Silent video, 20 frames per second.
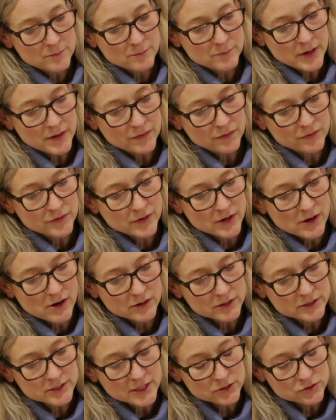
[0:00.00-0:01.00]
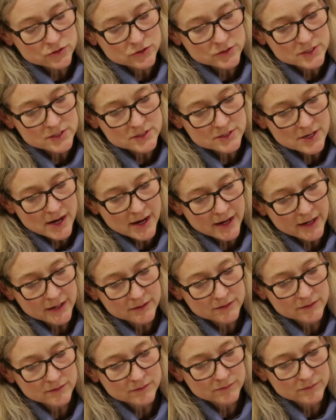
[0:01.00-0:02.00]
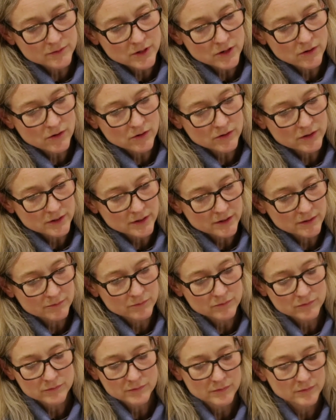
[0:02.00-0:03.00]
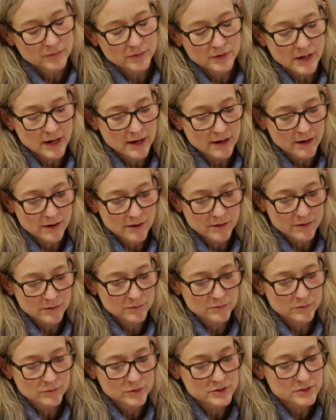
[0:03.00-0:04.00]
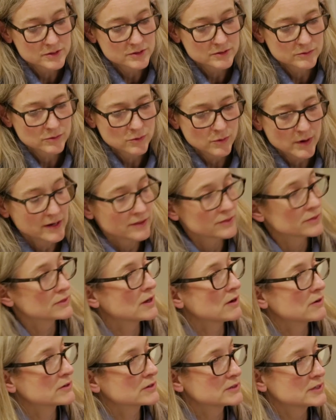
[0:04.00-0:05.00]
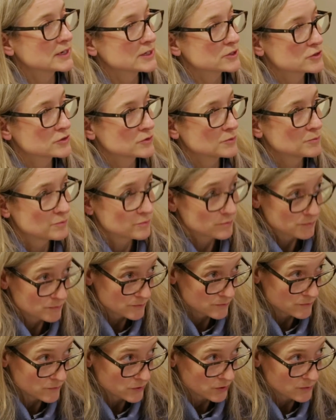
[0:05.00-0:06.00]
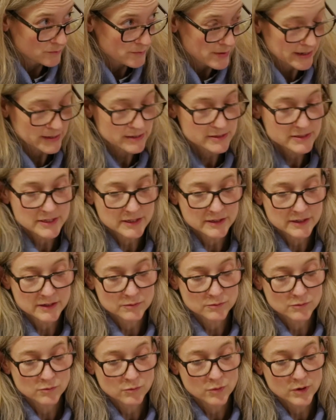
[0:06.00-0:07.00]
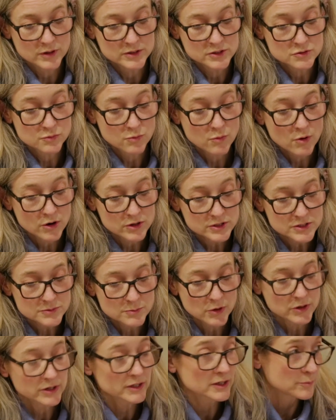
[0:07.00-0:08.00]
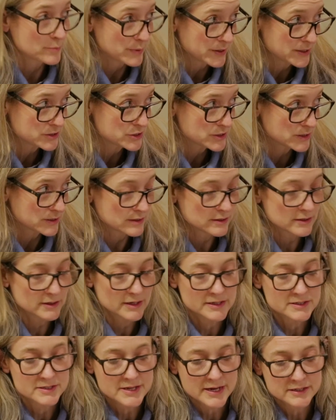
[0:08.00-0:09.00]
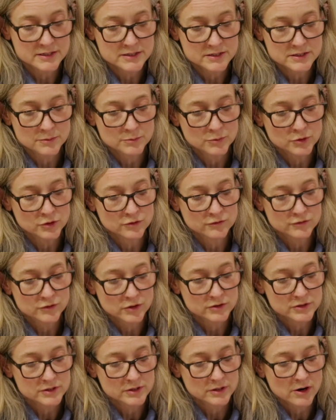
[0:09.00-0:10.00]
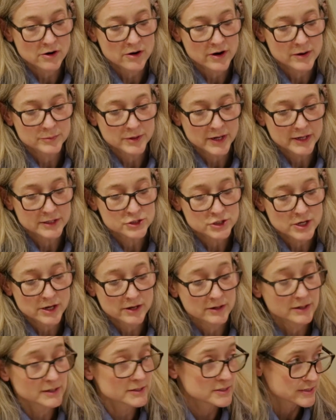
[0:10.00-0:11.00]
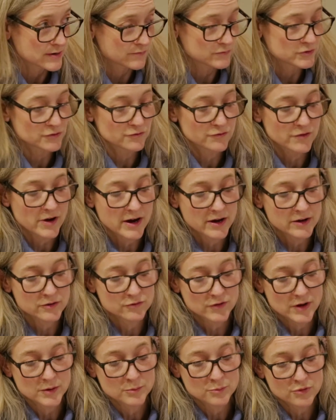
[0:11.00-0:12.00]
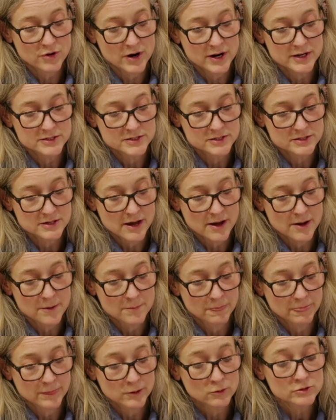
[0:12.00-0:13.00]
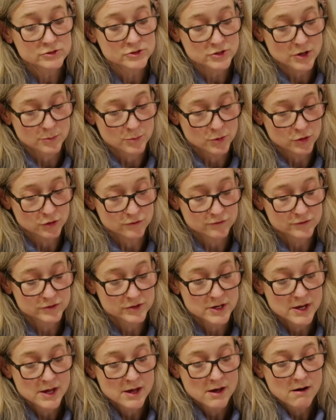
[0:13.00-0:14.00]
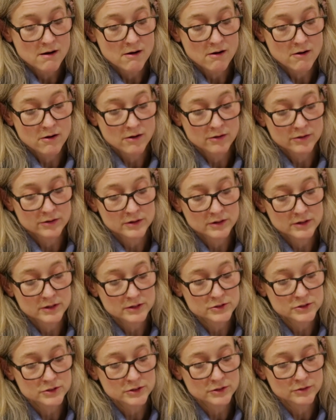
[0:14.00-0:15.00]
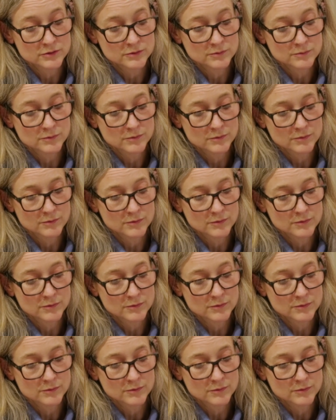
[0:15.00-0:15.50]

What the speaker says: meant that architectural design no longer was quite the architectural magazine it once was. Monica Pidgeon, its editor, moved on to the RIBA Journal in 75, and Price also moved on to